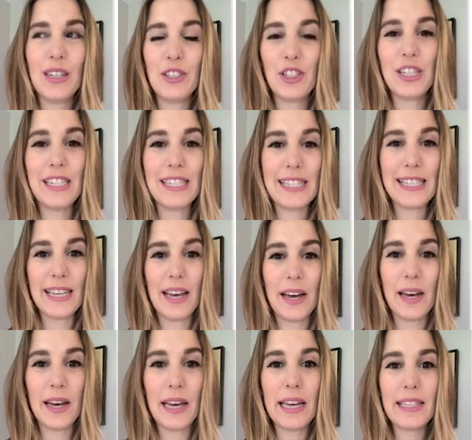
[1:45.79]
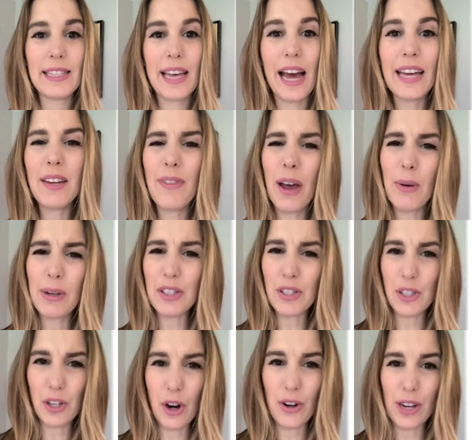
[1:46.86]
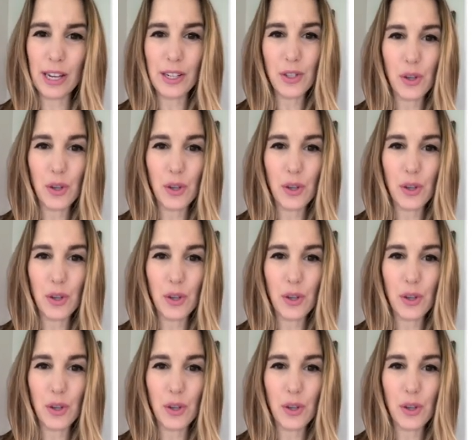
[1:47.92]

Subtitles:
it's kind of how I started.